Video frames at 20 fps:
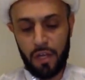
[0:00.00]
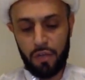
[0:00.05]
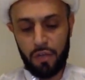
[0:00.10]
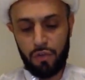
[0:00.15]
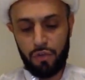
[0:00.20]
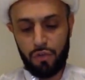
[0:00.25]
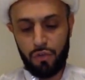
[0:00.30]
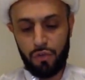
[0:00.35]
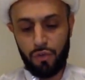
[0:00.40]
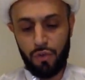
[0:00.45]

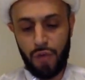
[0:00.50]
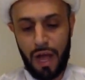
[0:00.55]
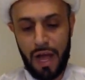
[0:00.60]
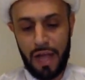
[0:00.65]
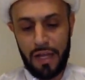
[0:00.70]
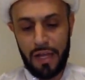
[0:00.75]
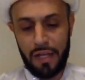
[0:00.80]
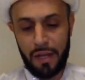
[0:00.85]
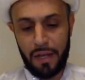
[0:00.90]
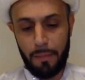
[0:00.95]
to
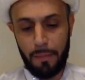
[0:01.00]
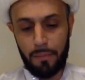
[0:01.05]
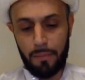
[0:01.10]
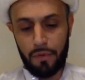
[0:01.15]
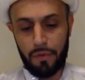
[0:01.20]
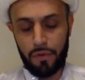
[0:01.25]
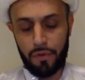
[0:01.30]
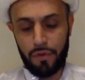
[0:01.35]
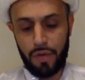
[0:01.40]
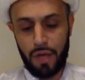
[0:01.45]
ayah
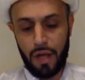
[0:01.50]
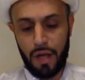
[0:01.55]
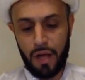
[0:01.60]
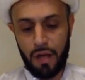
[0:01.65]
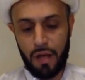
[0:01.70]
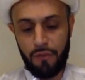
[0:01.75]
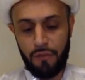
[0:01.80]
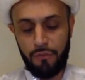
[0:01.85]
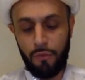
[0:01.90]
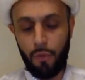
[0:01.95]
number
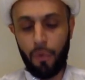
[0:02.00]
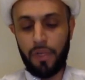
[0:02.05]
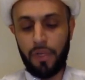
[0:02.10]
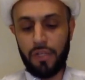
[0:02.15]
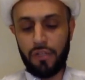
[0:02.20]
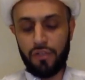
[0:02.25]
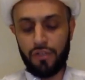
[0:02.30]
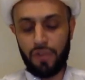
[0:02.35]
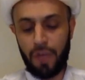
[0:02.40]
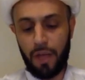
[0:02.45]
uh,
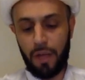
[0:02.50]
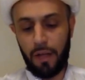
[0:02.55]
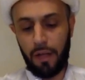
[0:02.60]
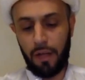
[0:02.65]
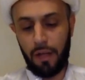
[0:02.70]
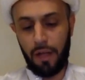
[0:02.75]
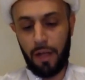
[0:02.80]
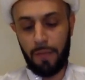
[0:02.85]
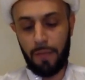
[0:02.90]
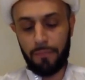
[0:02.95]
40,
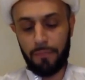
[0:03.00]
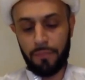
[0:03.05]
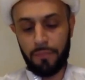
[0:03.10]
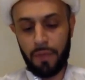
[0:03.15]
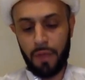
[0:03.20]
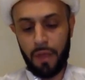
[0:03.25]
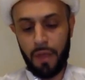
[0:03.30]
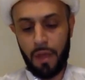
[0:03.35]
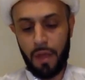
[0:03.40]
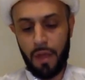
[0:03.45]
inshallah.
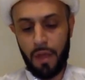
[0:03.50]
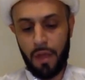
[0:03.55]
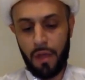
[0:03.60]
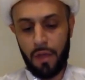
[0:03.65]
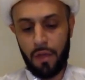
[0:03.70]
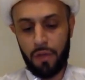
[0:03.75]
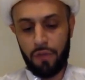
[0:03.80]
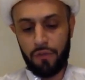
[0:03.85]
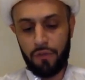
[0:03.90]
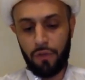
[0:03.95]

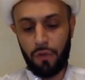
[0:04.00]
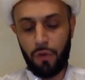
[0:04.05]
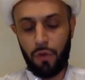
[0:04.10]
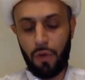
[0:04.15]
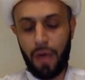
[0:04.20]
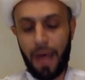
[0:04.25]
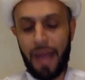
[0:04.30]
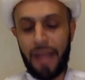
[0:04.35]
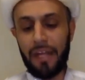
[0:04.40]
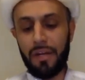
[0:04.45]

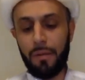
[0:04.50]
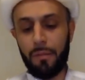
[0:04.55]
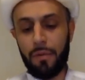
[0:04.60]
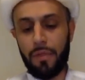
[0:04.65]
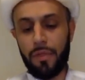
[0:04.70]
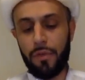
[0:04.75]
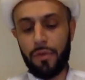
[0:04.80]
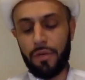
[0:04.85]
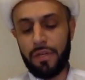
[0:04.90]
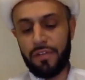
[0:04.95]
So, ayah
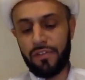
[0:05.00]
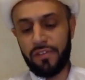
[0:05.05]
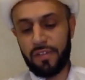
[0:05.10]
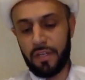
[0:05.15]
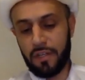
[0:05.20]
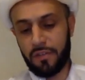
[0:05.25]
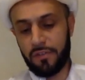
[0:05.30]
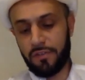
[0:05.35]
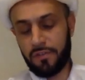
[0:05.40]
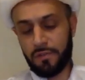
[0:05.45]
number
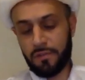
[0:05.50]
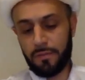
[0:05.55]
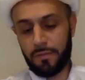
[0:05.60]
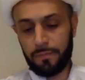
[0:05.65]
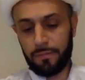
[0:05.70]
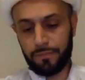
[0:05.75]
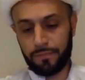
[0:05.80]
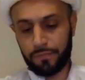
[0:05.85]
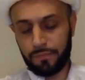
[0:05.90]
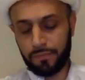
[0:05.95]
36.
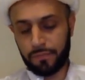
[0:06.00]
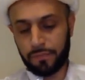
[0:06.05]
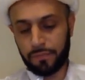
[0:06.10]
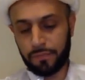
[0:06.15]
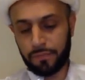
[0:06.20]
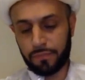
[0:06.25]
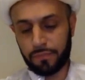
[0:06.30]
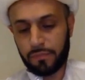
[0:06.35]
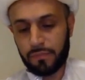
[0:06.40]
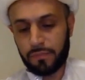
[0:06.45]

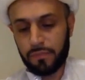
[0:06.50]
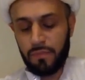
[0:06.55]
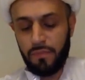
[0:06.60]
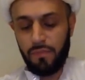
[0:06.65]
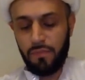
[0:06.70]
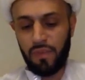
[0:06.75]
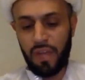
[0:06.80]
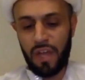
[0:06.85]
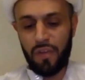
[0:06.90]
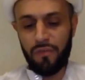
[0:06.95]

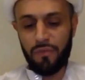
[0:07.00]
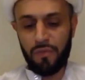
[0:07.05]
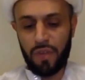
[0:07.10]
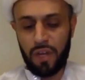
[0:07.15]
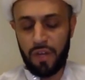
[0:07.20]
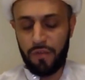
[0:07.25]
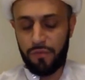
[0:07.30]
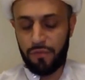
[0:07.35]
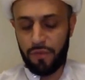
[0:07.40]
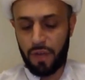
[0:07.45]
And,
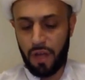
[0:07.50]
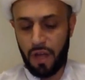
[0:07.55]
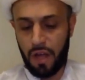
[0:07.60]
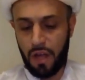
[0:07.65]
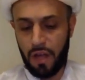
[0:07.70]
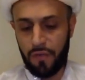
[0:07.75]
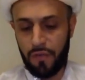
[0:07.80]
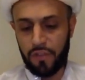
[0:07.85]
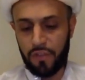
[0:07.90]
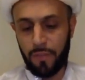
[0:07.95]
and if, uh,
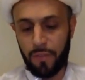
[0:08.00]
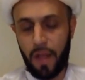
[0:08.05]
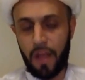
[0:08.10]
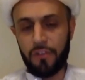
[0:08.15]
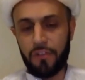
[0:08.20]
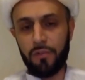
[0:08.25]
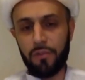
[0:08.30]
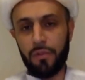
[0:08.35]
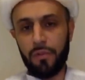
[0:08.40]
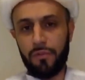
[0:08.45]
if it's
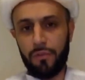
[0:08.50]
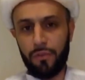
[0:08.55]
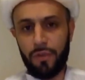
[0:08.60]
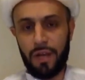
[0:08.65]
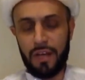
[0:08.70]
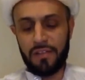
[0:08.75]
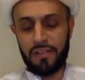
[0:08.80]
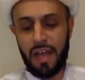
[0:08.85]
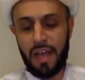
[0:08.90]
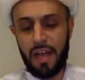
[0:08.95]
possible, if you
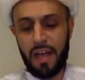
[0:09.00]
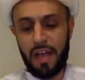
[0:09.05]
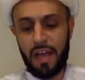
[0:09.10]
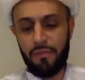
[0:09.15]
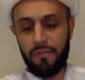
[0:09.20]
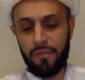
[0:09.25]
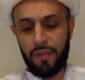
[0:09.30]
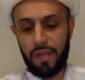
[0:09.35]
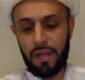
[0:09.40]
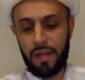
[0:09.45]
guys have
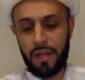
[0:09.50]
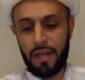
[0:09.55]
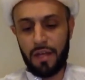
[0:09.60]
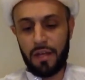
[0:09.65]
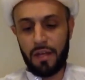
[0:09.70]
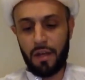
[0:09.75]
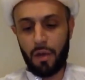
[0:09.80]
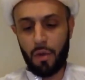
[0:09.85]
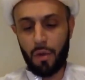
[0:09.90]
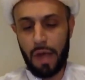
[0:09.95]
a,
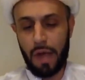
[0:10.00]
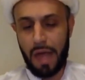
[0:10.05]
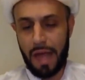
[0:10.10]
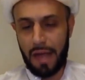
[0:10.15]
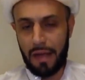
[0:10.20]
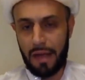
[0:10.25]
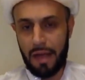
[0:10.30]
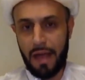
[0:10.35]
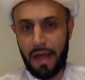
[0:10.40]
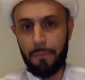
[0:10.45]
an, a
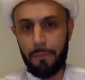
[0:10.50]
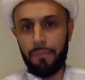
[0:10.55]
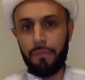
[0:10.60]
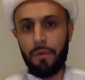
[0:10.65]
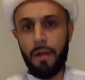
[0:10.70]
Quran app